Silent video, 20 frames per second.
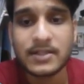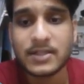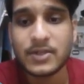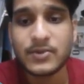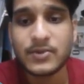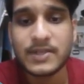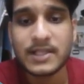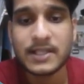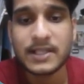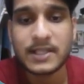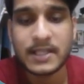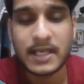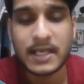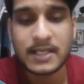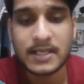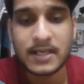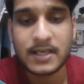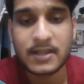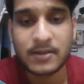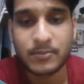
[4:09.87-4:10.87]
using the
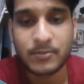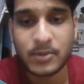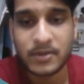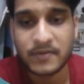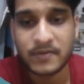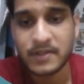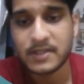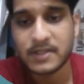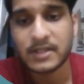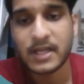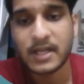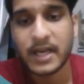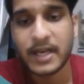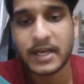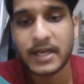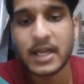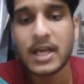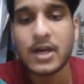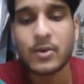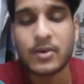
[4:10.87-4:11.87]
data in the previous
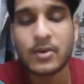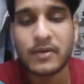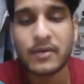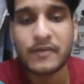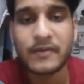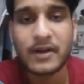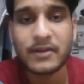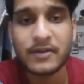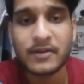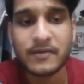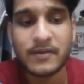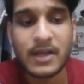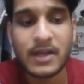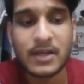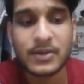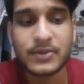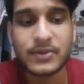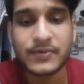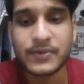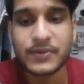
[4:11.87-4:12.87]
slide, we have found the
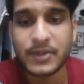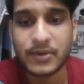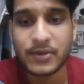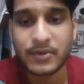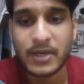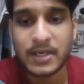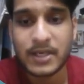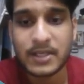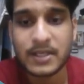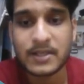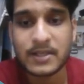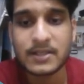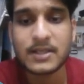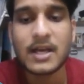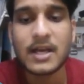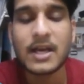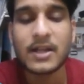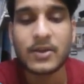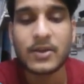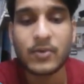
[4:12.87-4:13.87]
values for the gradient,
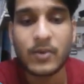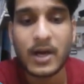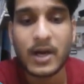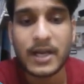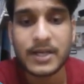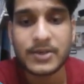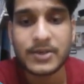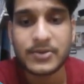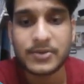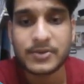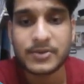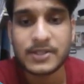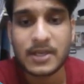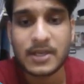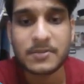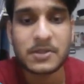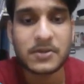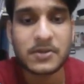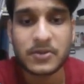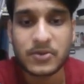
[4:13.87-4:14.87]
the
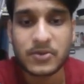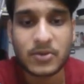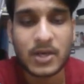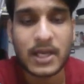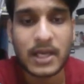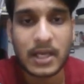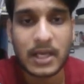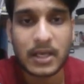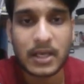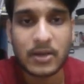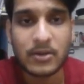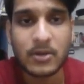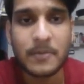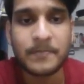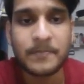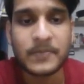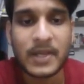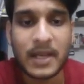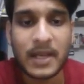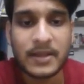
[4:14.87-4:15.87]
y-intercept, the triangle,
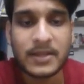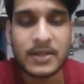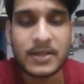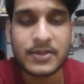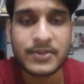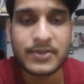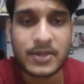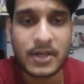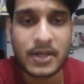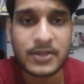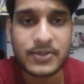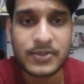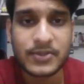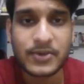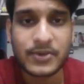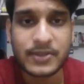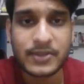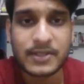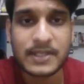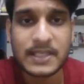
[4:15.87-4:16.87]
and the
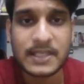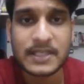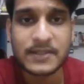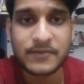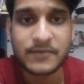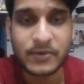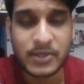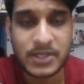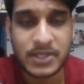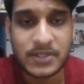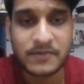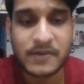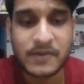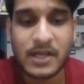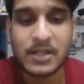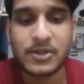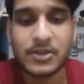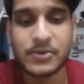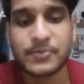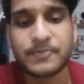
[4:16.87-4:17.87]
uncertainties for each
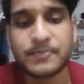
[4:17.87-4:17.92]
value.